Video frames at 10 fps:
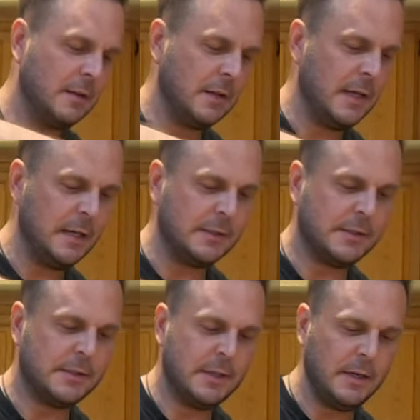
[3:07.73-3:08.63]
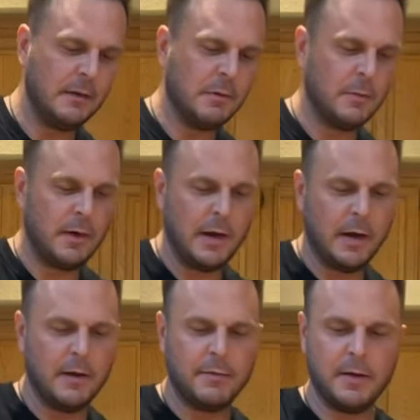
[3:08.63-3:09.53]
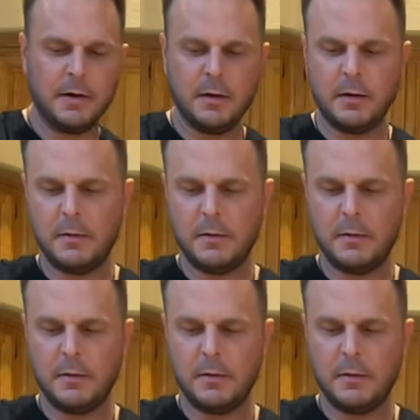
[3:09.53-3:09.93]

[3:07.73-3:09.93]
Let's see what we have here.